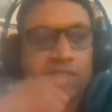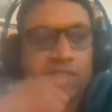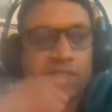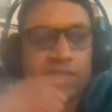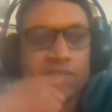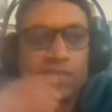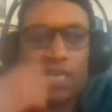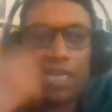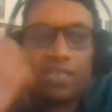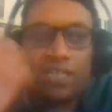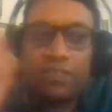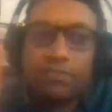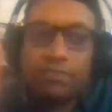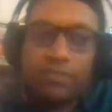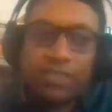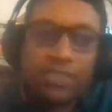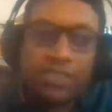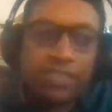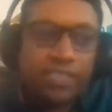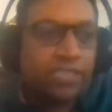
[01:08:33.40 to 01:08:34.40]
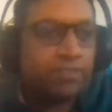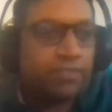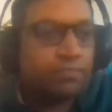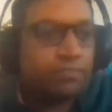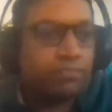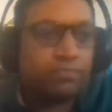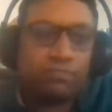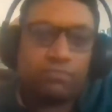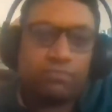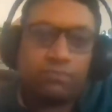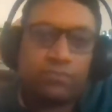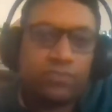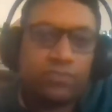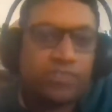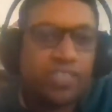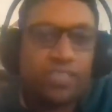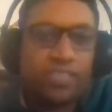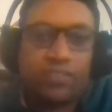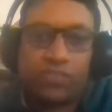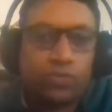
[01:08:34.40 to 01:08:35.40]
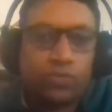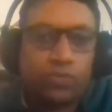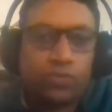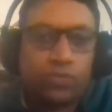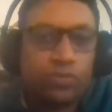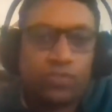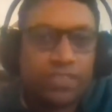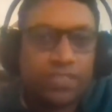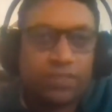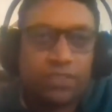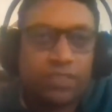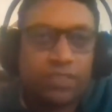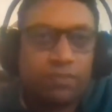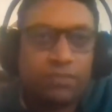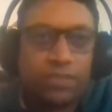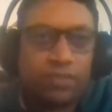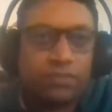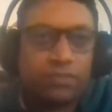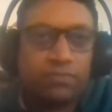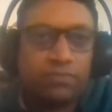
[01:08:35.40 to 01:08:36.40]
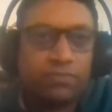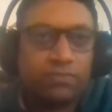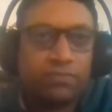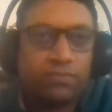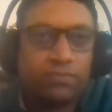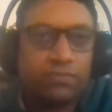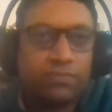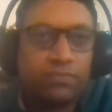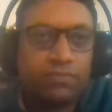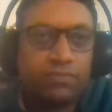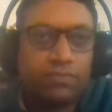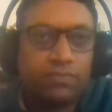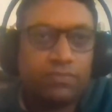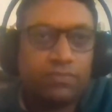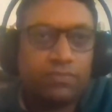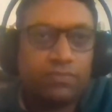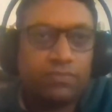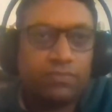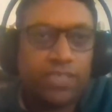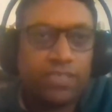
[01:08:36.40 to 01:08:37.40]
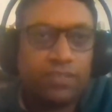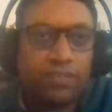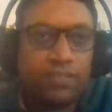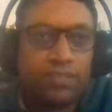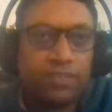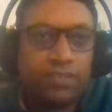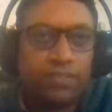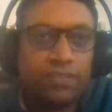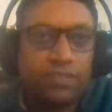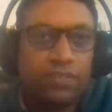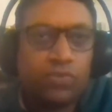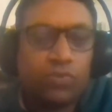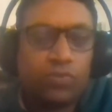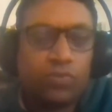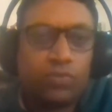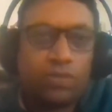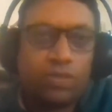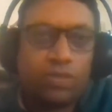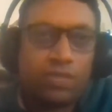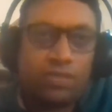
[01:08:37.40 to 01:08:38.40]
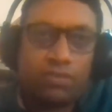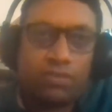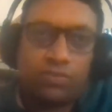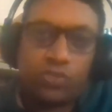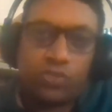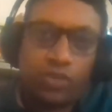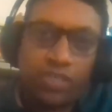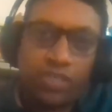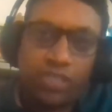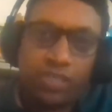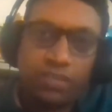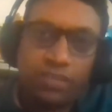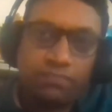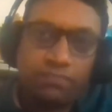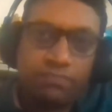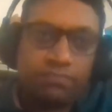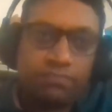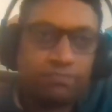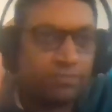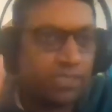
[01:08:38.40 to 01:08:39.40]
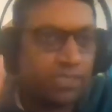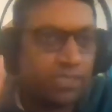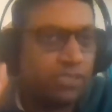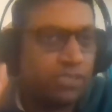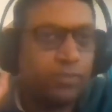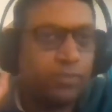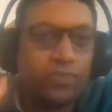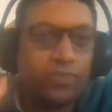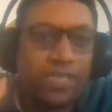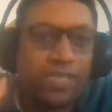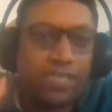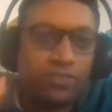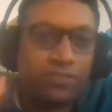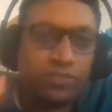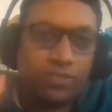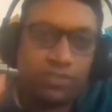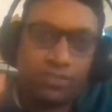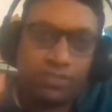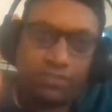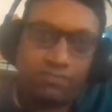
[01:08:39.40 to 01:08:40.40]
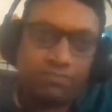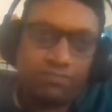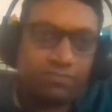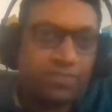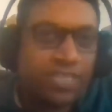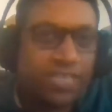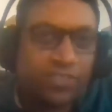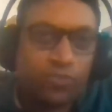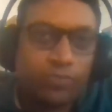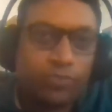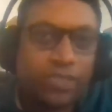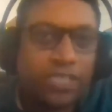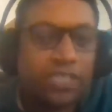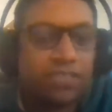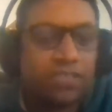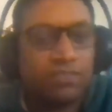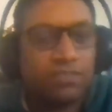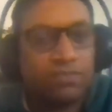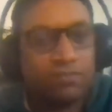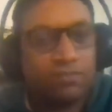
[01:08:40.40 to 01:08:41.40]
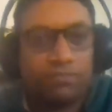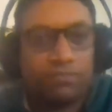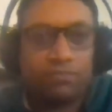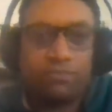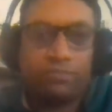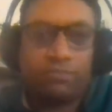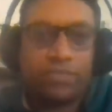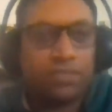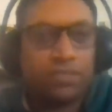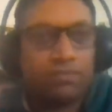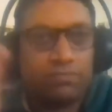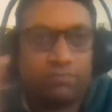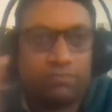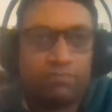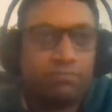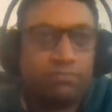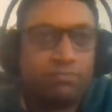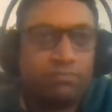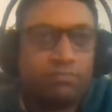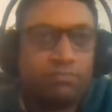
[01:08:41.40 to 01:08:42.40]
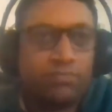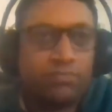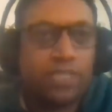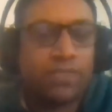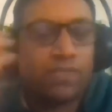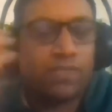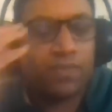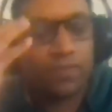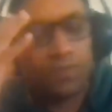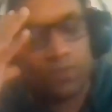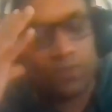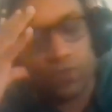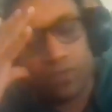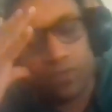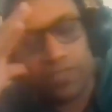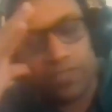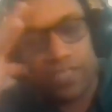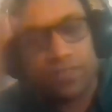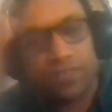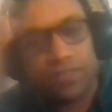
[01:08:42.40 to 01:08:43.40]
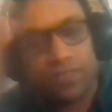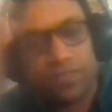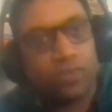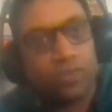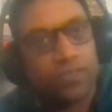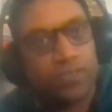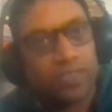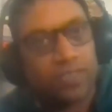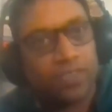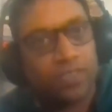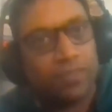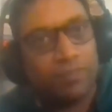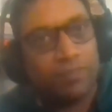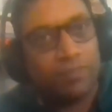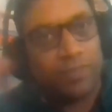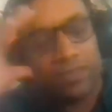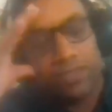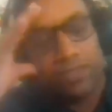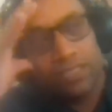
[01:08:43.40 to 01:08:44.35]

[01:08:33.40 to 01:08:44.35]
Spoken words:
because ultimately greatest good of the greatest number, right? So sorry, a little bit of violence has to be done, but it's for the greatest good of the greatest